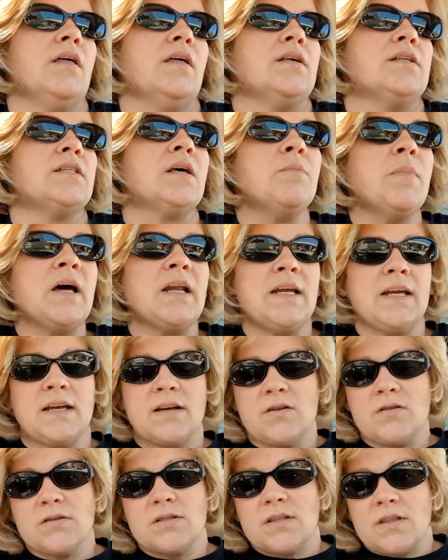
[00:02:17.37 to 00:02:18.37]
somebody
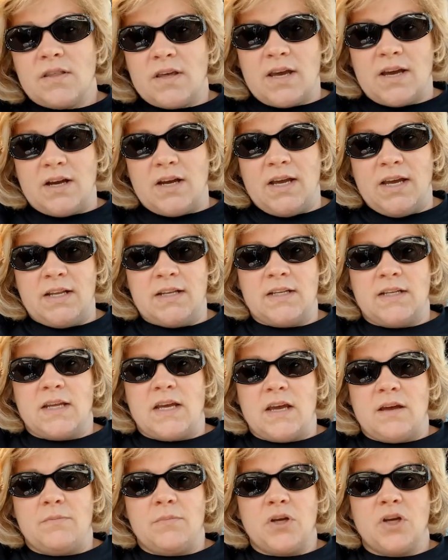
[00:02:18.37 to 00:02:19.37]
else there ended
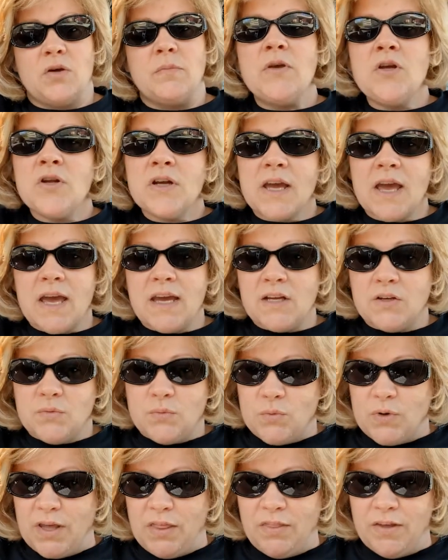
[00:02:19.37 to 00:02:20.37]
up
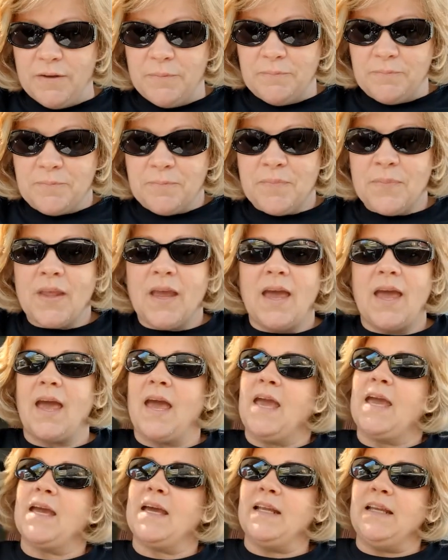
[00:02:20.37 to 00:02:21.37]
communicating with it,
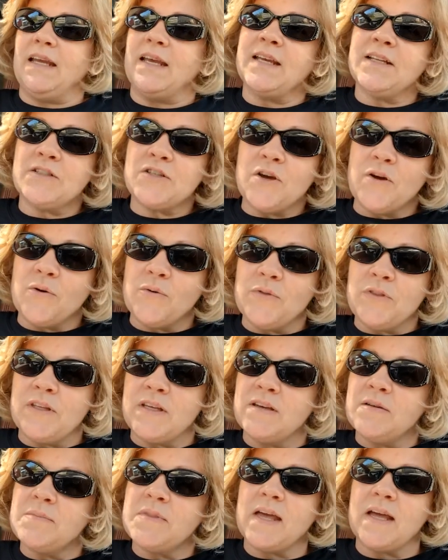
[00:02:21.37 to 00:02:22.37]
and it told
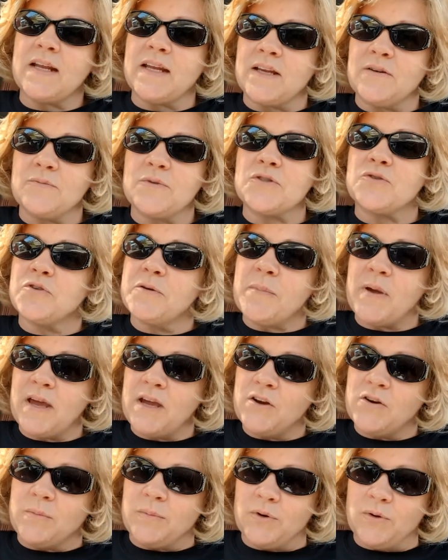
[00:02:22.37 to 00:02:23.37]
them that it was
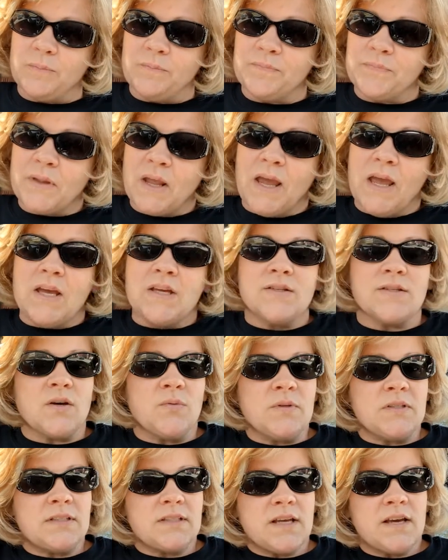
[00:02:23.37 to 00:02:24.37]
repairable.
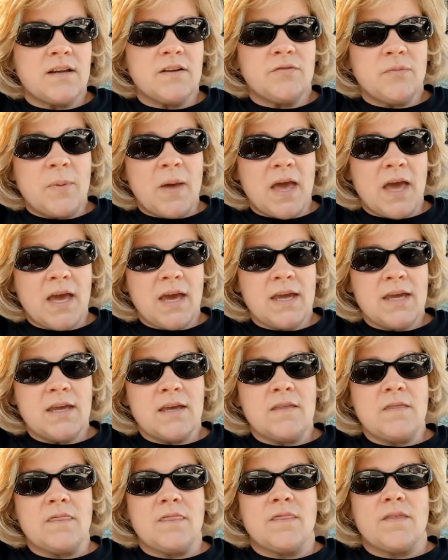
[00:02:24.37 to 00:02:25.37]
So instead of
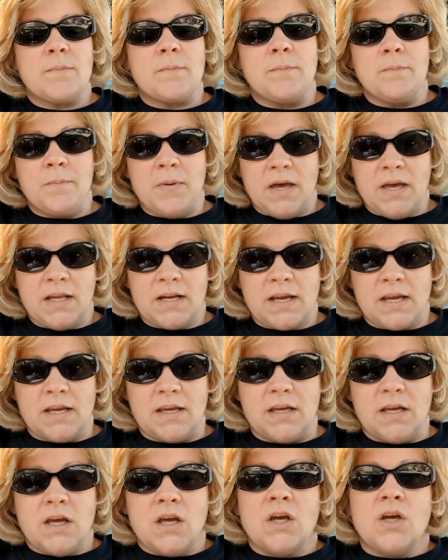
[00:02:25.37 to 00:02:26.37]
paying the
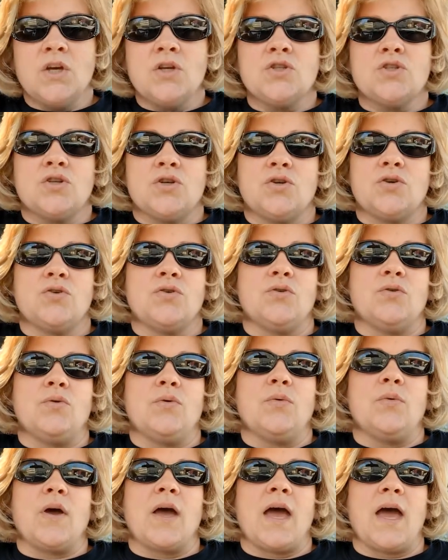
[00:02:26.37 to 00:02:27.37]
money
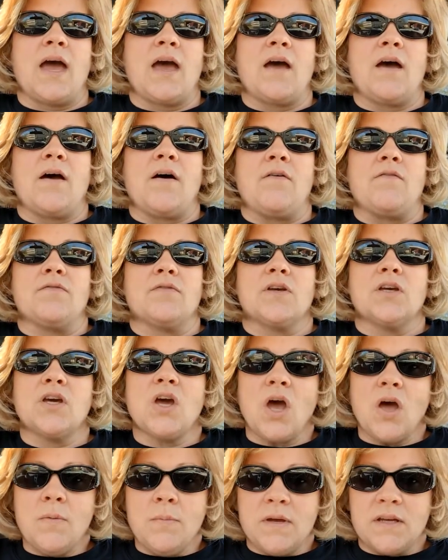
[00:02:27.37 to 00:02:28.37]
to have
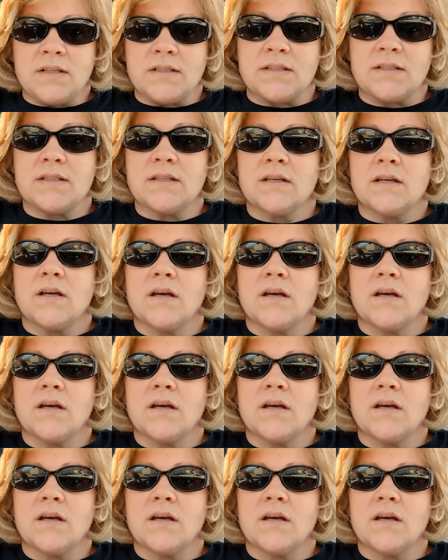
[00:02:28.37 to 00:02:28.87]
Cummins